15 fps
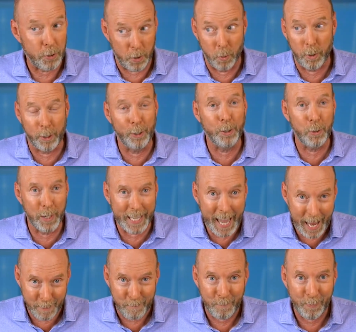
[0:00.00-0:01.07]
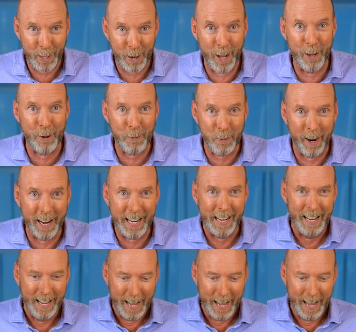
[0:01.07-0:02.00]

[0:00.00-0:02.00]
So we're going to do it again. All right.